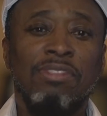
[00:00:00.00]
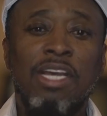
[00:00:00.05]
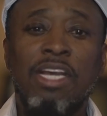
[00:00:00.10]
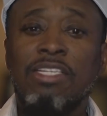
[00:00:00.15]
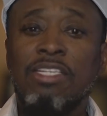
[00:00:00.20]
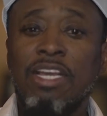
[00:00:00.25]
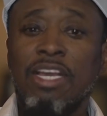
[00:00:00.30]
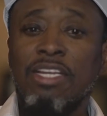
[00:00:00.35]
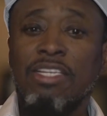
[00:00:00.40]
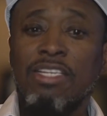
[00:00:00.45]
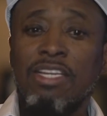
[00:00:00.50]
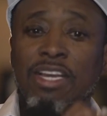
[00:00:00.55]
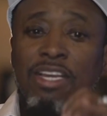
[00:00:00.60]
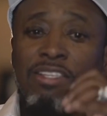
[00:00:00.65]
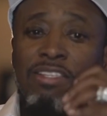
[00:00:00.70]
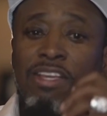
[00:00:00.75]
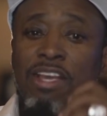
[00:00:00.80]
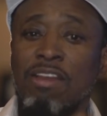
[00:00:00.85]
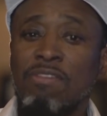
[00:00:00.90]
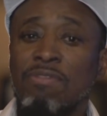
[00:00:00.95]
I take
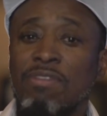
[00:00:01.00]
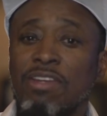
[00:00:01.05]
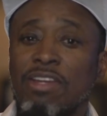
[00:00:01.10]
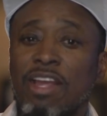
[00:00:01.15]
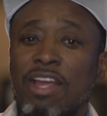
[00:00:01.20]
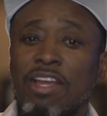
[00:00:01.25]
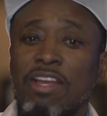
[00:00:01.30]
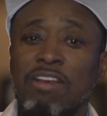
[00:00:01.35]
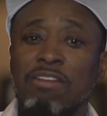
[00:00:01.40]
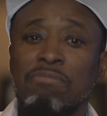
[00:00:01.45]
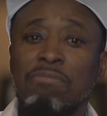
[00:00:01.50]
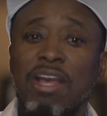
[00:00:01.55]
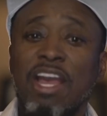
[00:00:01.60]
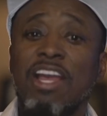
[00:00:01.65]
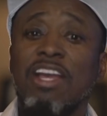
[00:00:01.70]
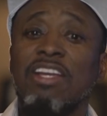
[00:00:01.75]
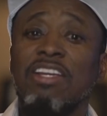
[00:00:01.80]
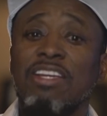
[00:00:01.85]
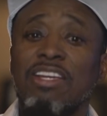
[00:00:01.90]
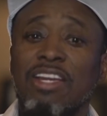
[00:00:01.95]
tests every day, come
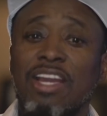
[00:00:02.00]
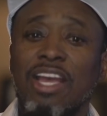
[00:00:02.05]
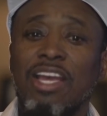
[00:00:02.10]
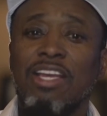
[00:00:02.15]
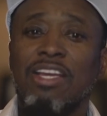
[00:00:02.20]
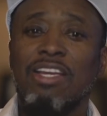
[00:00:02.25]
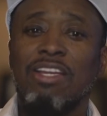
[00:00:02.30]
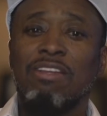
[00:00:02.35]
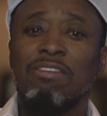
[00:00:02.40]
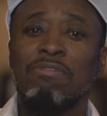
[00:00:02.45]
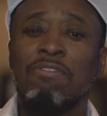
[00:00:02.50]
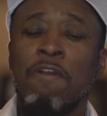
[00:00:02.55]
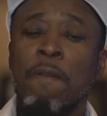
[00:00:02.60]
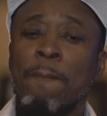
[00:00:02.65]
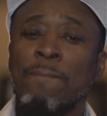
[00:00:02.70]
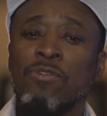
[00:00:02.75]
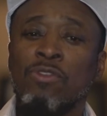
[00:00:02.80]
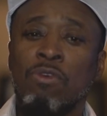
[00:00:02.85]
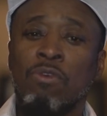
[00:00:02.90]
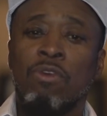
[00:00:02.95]
back negative.
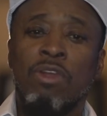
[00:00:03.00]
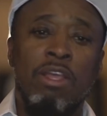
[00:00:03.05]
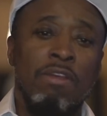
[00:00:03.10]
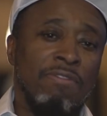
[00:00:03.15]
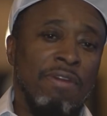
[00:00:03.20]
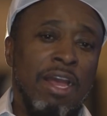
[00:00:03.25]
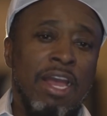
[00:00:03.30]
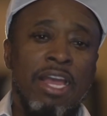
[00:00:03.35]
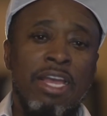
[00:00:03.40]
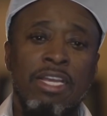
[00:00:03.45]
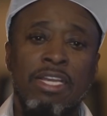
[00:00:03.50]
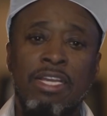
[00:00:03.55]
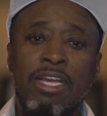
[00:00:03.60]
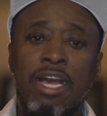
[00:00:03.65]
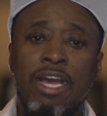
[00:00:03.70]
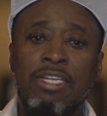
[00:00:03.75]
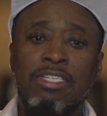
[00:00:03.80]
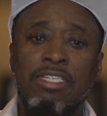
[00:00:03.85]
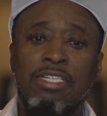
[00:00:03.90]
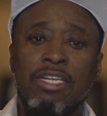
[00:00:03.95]
So if I ain't
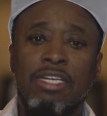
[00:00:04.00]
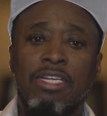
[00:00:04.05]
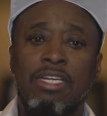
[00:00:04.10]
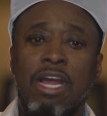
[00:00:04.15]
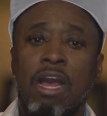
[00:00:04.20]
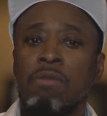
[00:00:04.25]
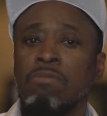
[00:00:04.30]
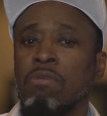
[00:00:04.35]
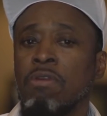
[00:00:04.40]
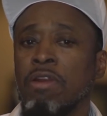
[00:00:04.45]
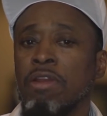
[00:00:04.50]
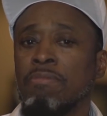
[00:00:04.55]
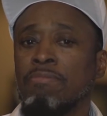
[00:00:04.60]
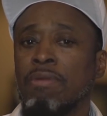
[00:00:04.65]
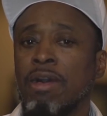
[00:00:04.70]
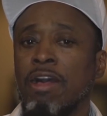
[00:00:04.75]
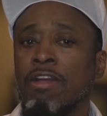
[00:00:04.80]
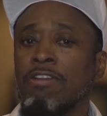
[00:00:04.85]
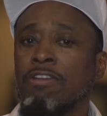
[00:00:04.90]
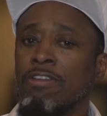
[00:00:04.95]
got shit, I'm worried
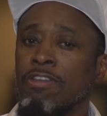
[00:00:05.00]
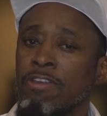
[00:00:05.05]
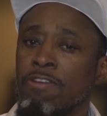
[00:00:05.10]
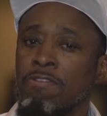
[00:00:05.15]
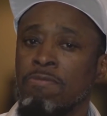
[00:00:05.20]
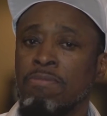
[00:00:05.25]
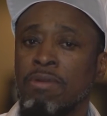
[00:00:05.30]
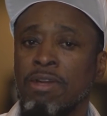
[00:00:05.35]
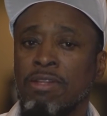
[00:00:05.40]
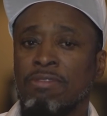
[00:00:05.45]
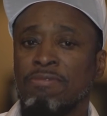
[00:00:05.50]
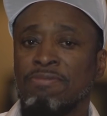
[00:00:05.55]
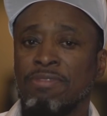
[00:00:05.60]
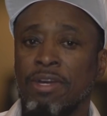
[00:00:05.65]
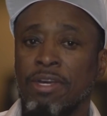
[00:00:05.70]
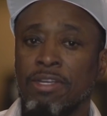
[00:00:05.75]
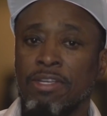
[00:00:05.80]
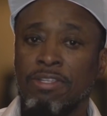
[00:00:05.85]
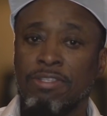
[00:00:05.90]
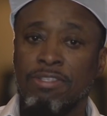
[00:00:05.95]
about you motherfuckers